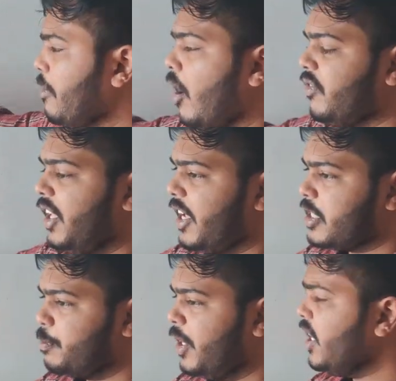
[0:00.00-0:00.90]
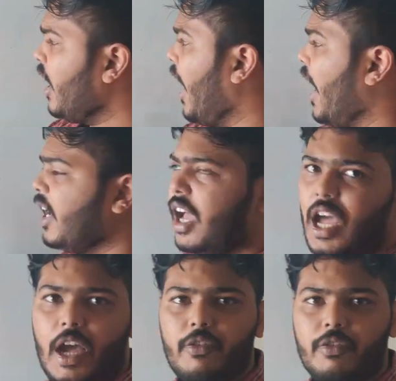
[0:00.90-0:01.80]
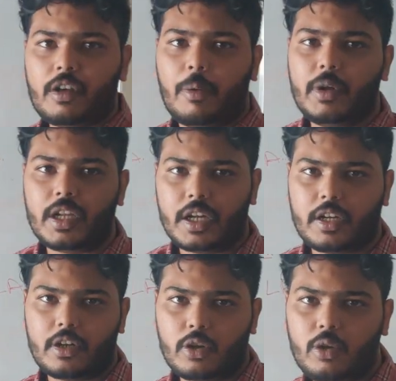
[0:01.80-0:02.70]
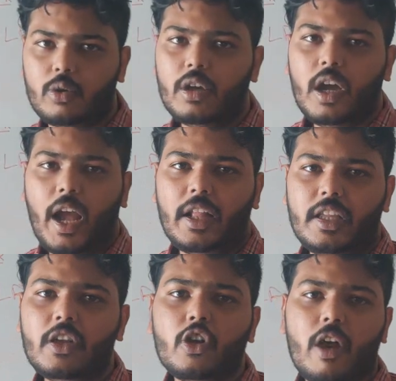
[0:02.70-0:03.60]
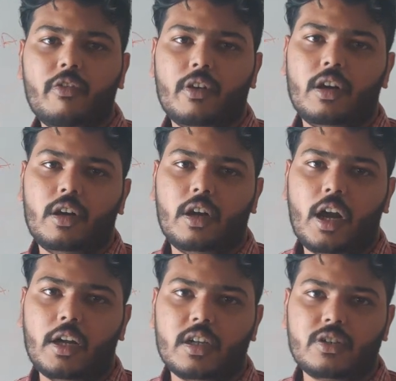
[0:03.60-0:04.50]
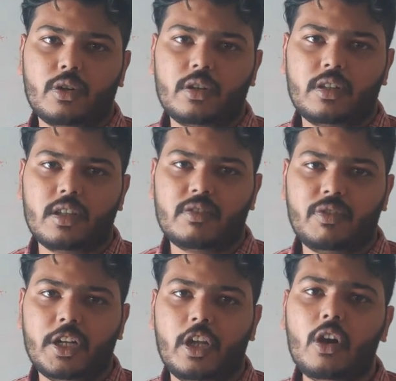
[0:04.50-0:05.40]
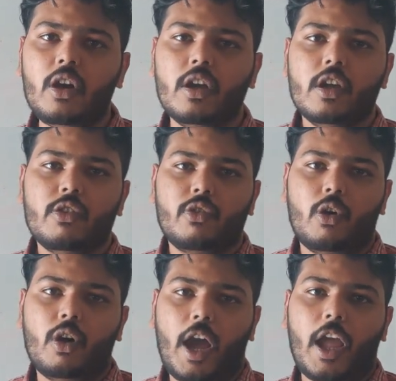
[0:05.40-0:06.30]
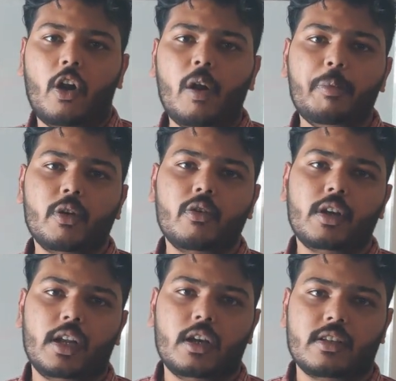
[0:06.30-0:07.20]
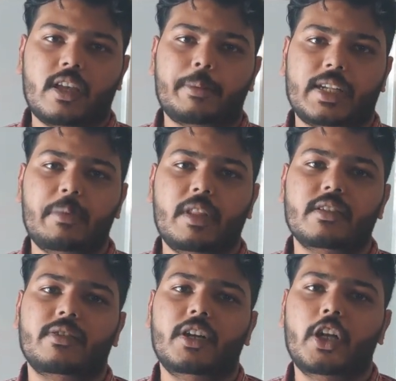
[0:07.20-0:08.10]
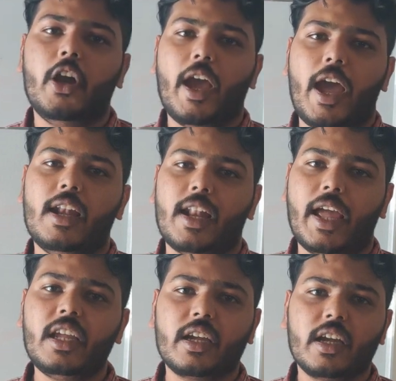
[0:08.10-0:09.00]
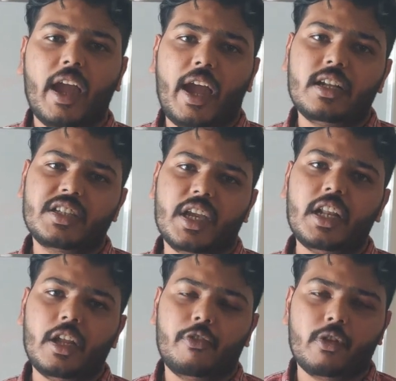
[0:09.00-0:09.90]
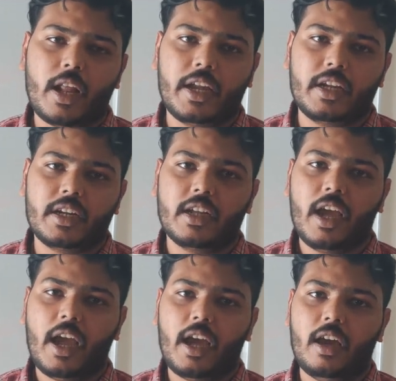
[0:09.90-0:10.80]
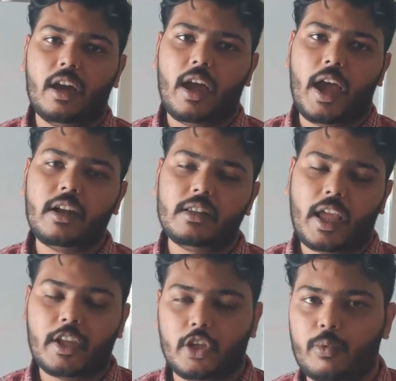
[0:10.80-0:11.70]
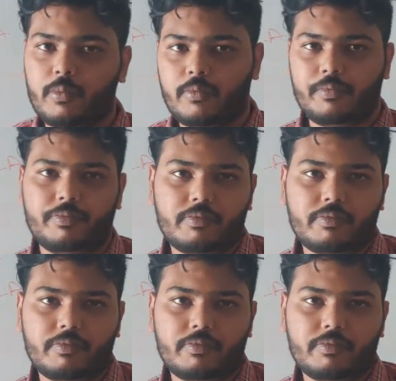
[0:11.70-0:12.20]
team of the XP, and I have communicated to you. I think you have understood this video. So I hope you will subscribe this video and like and share if you like it. And thank you.